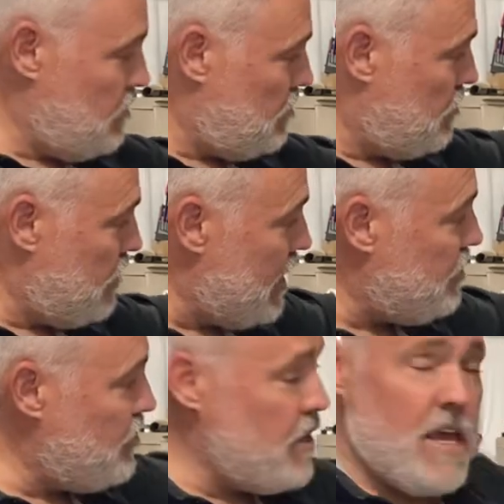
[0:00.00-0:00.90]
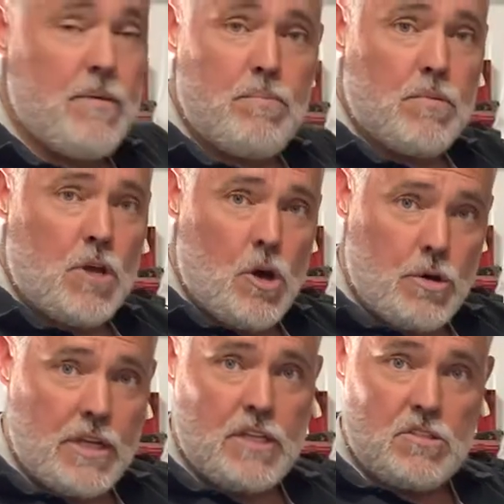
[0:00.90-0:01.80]
rendered a
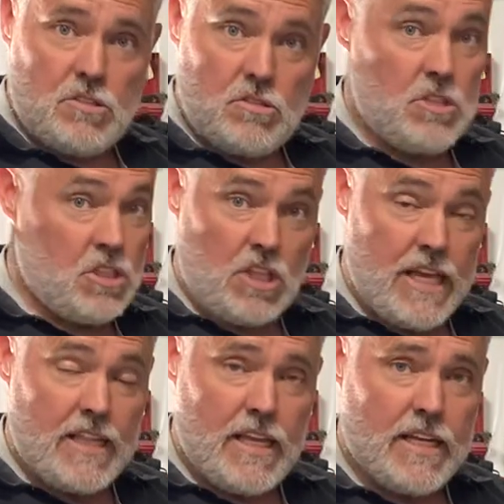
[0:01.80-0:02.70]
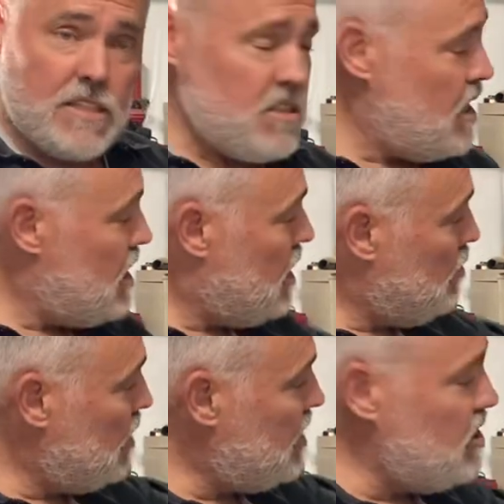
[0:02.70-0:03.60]
coating just like this,
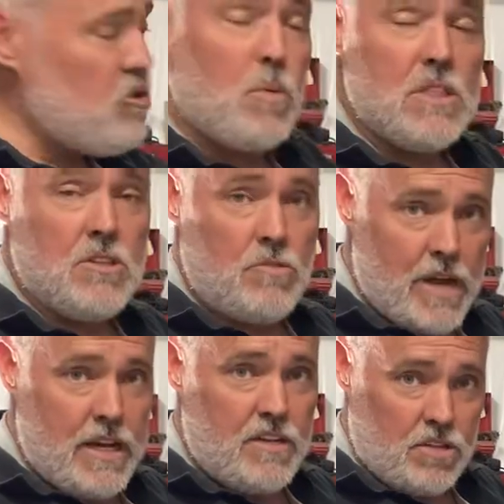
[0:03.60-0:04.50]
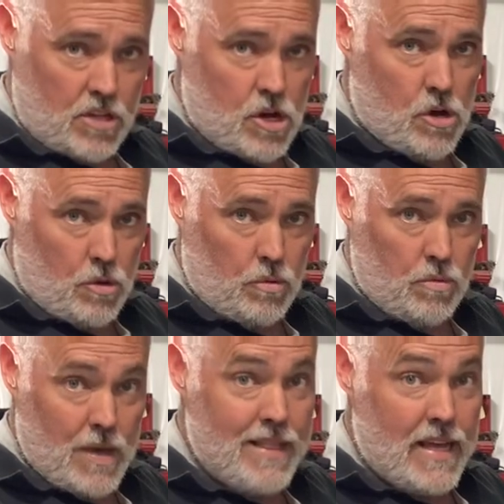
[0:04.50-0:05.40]
but this wasn't ready to go
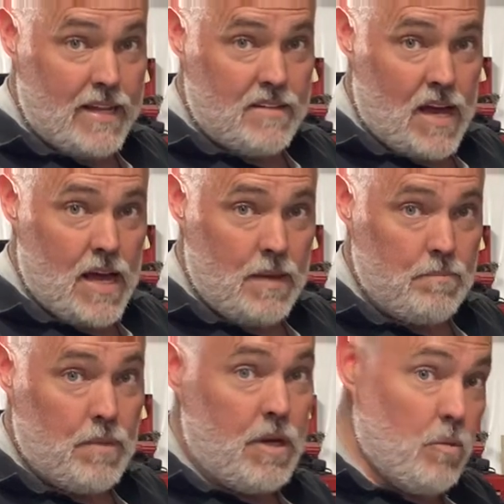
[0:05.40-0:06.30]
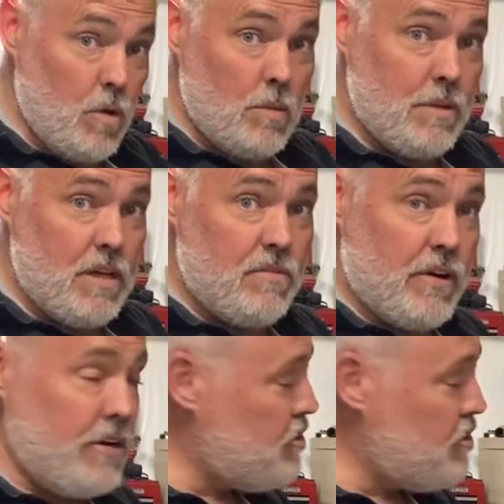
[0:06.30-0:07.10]
at that time. But it will be very